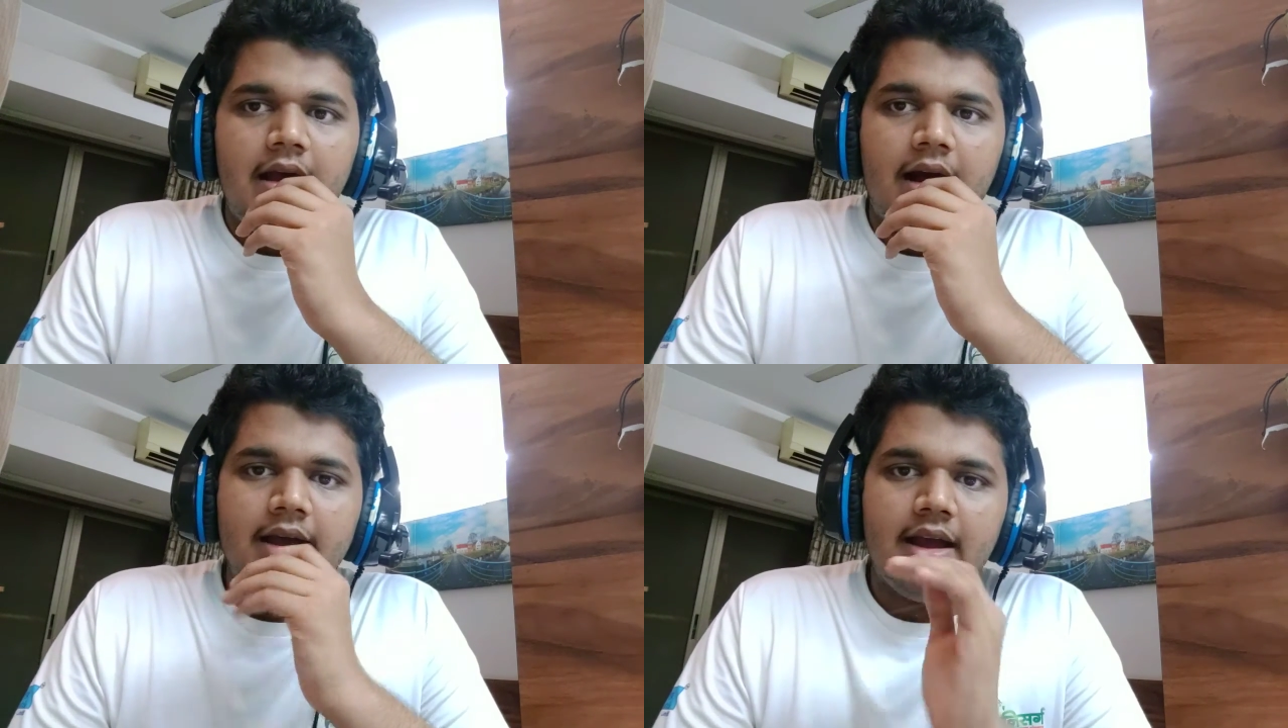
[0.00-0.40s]

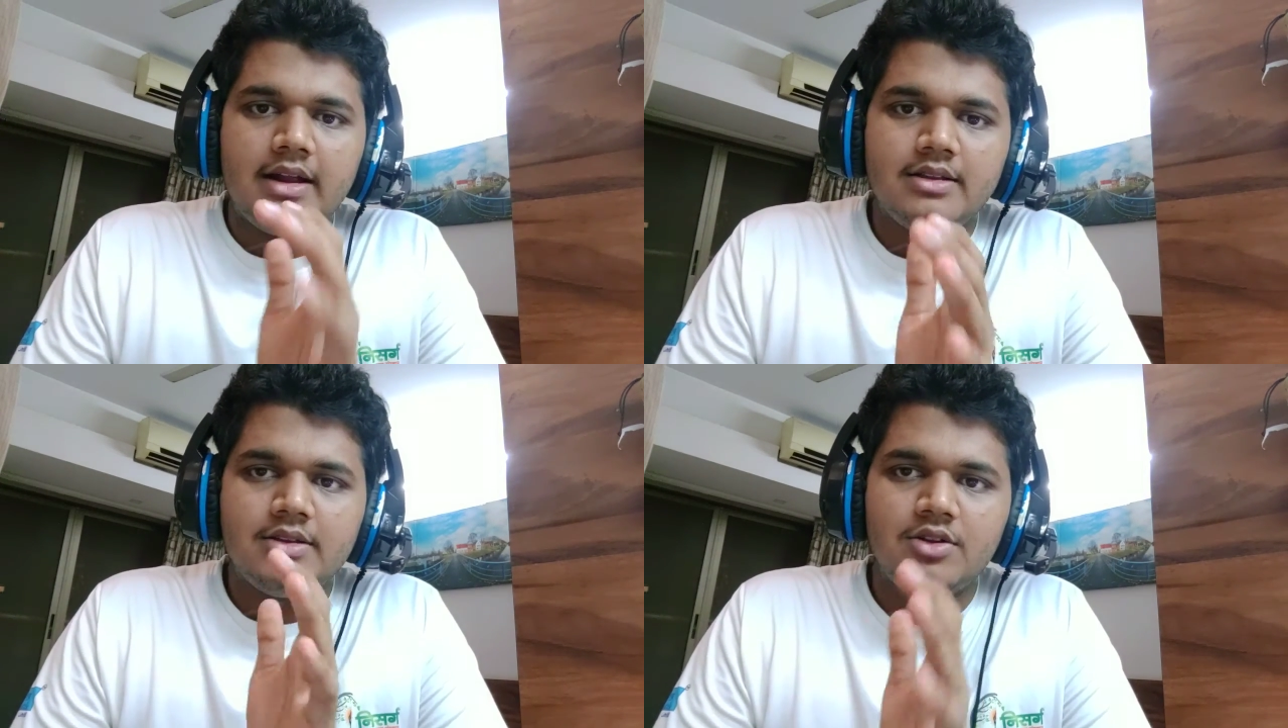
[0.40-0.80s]
I
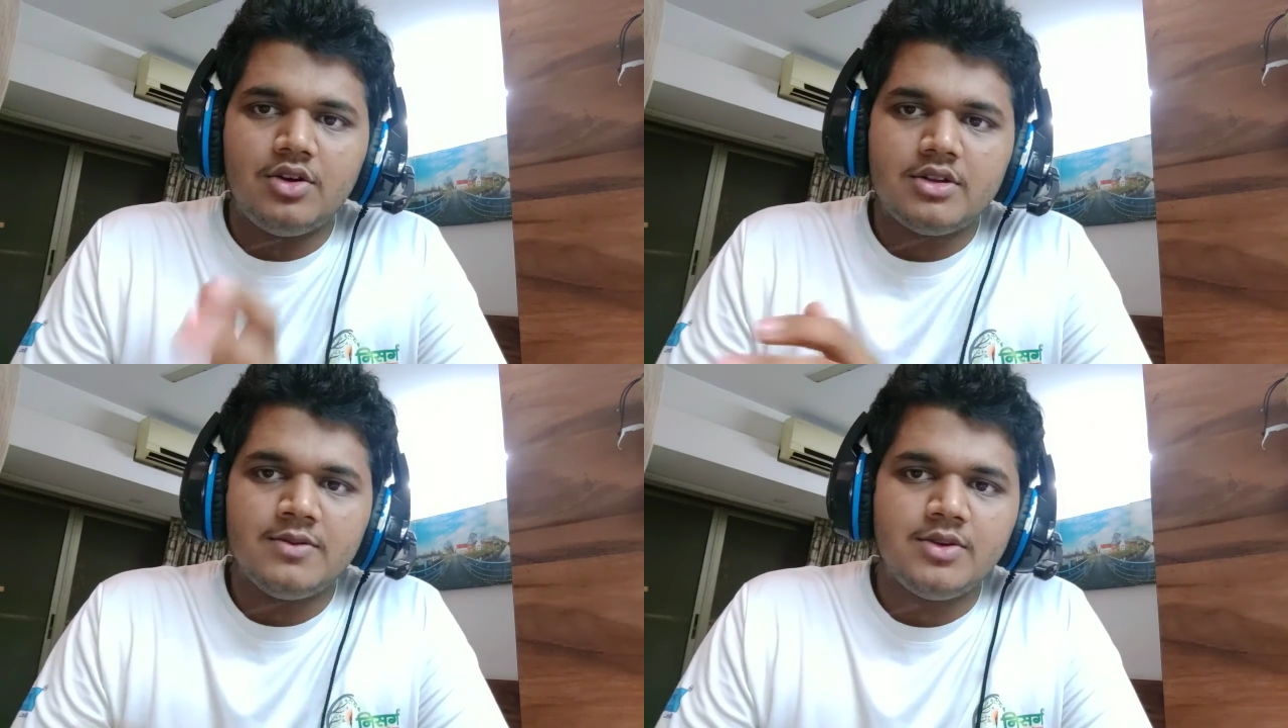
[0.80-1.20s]
had the
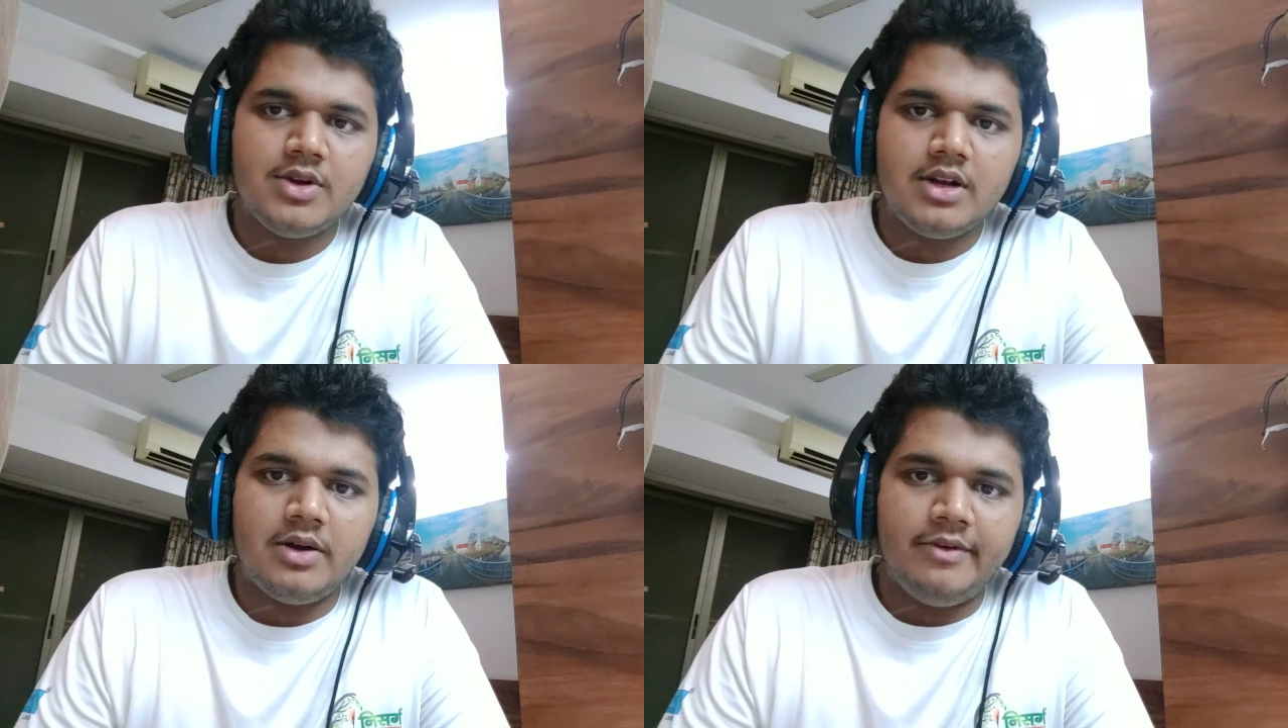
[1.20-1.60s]
slots which
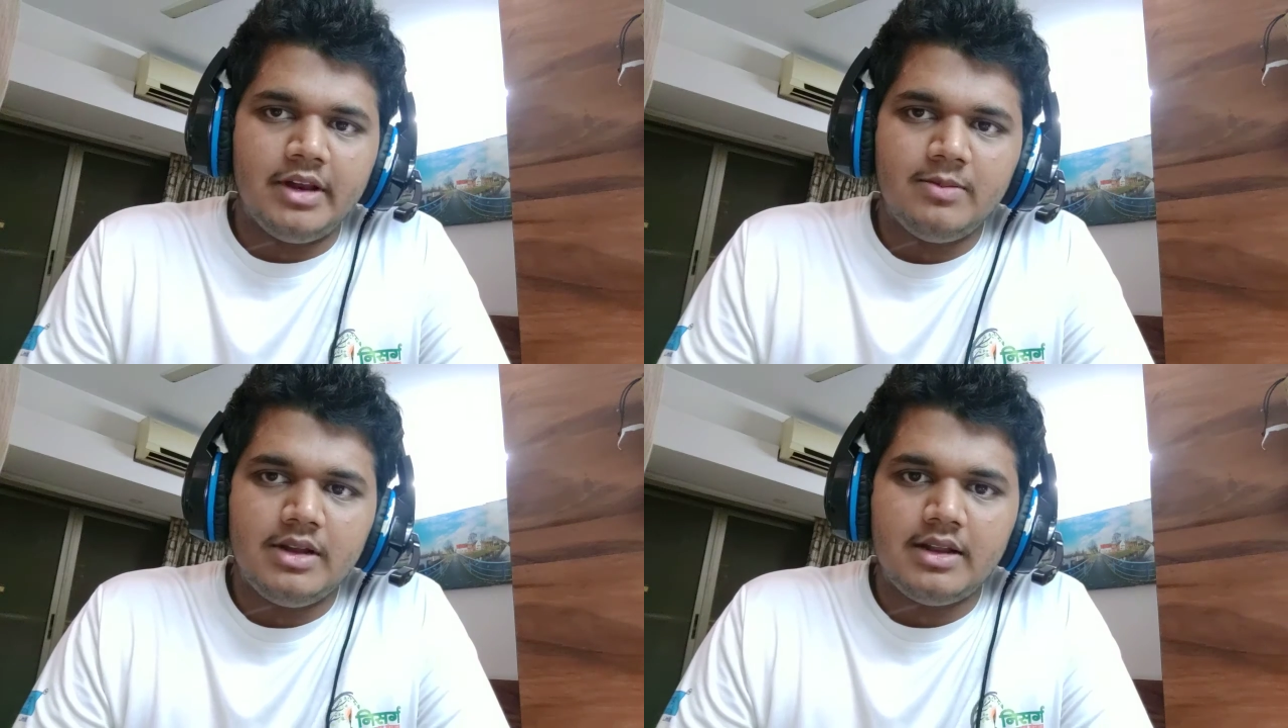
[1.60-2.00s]
were
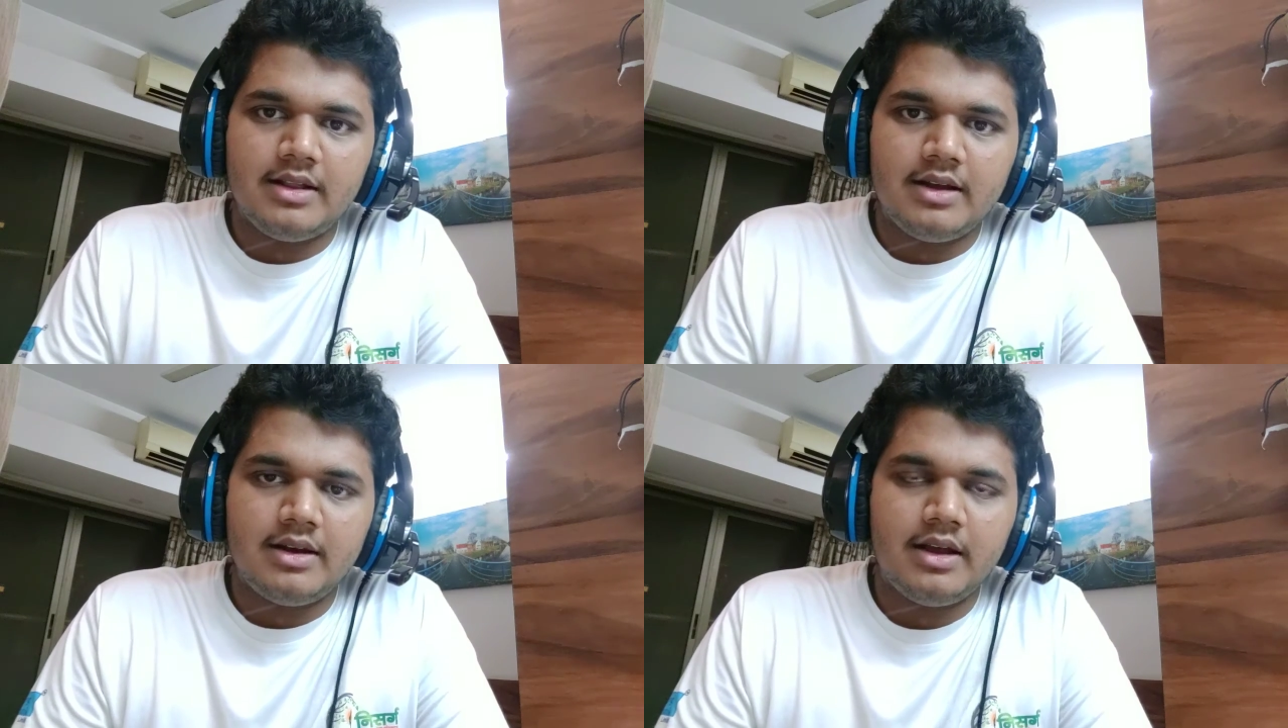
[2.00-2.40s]
available at
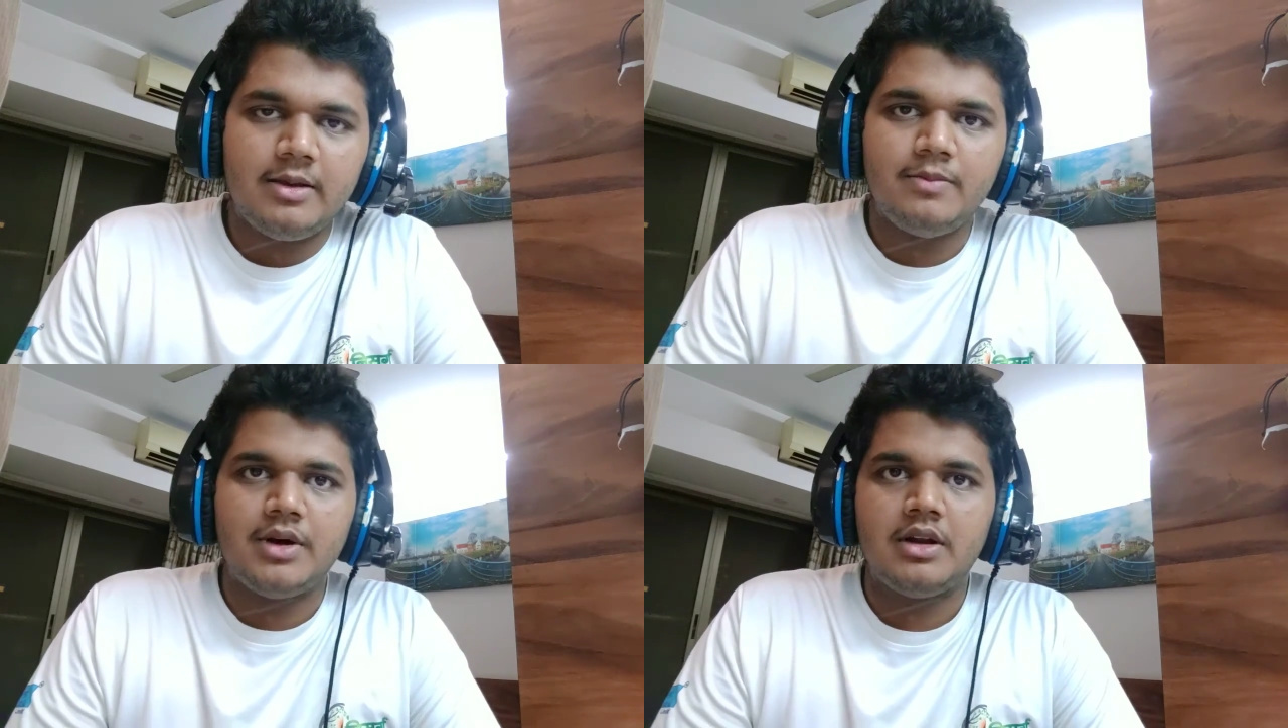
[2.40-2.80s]
that
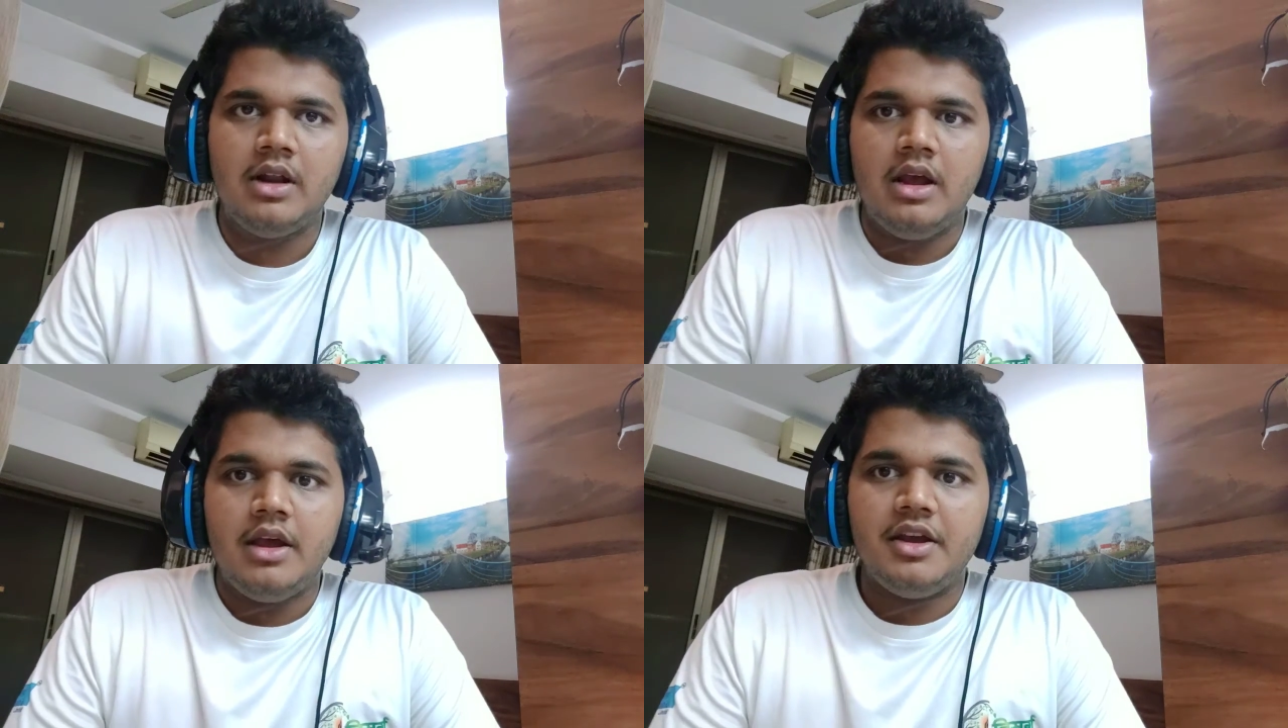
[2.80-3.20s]
time, but
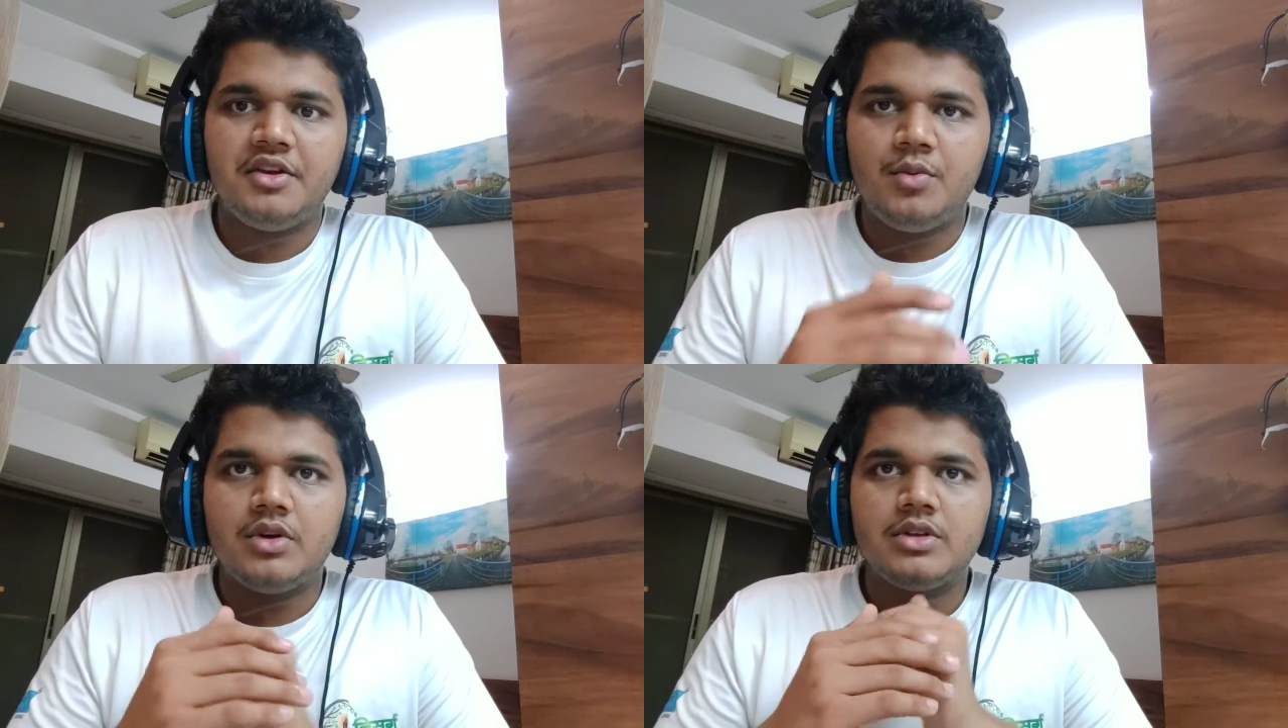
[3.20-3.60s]

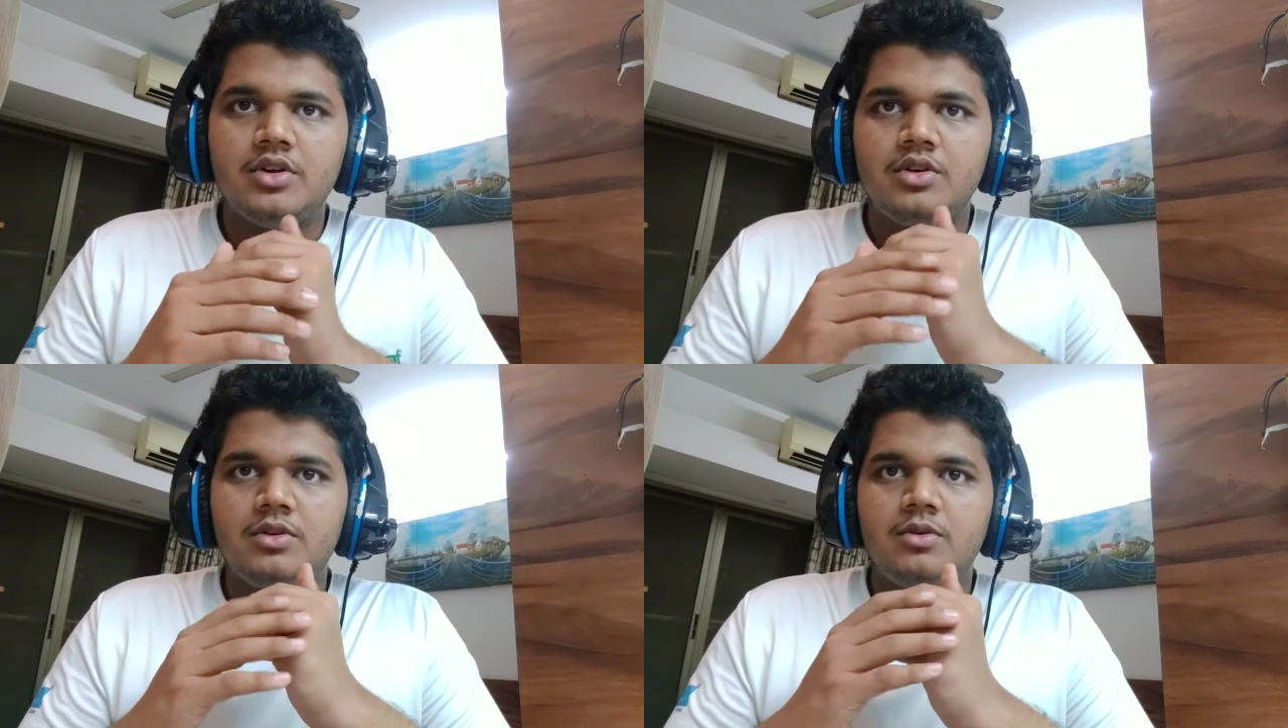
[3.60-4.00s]
it was
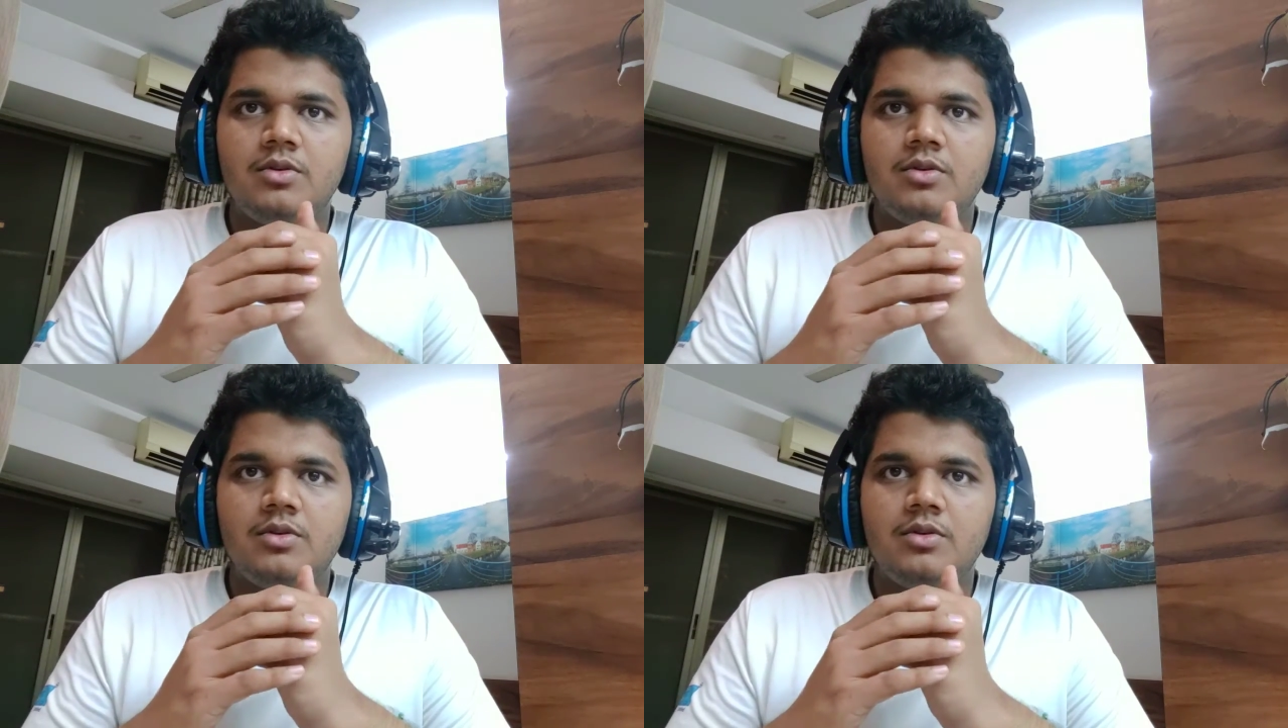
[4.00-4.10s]
not